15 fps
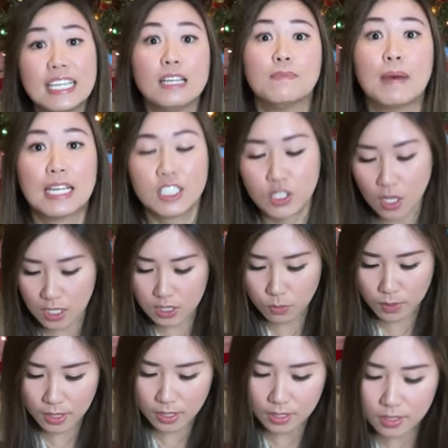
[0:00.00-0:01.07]
eats my socks
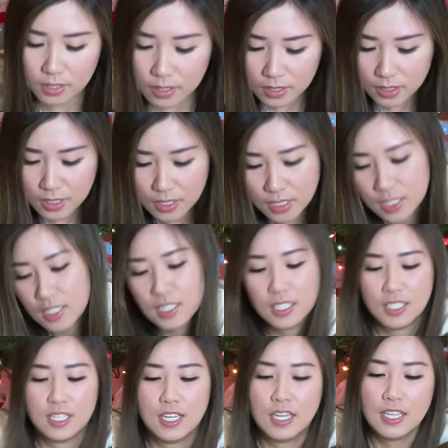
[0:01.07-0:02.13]
with it.
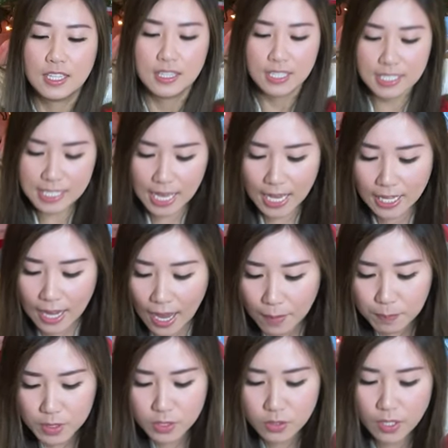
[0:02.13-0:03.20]
Does that
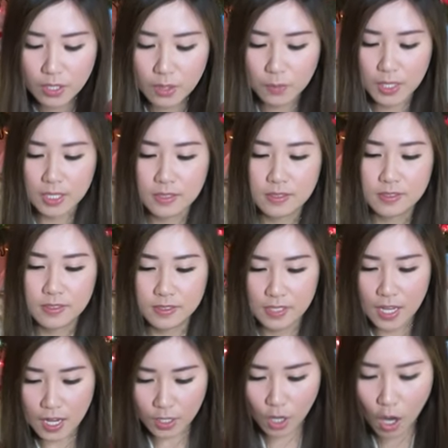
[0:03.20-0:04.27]
happen to anyone?
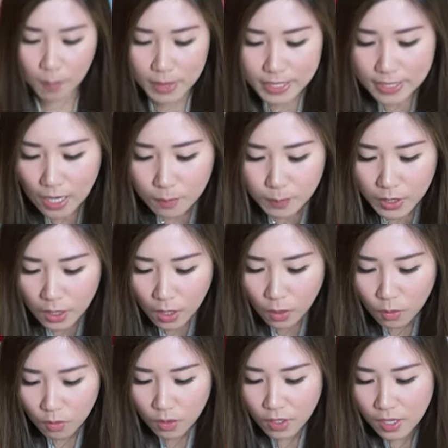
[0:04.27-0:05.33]
Comment down
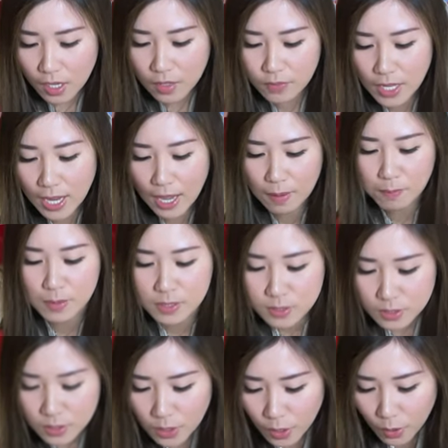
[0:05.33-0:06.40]
below if that happens
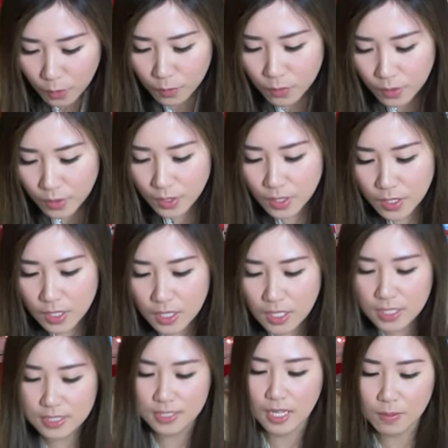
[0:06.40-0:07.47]
to you,
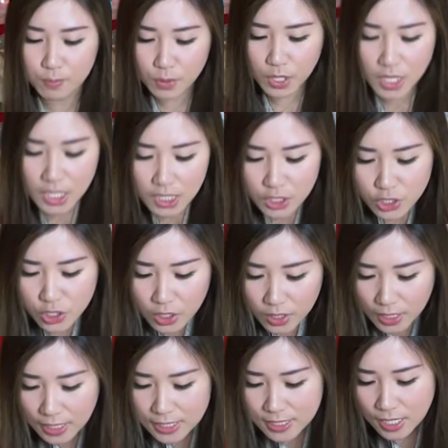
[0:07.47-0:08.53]
because I'm pretty sure
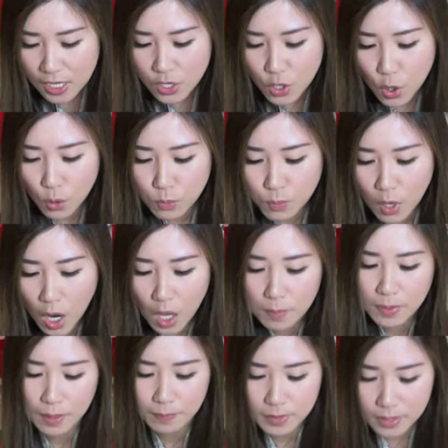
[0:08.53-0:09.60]
that's a known
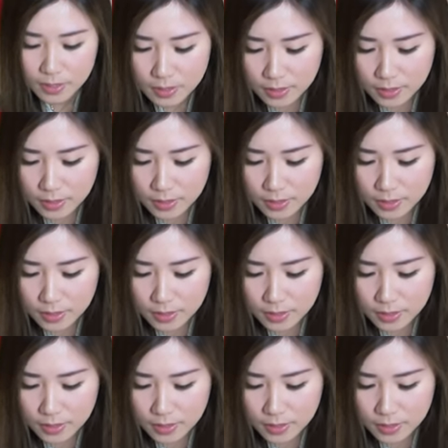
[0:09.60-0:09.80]
problem.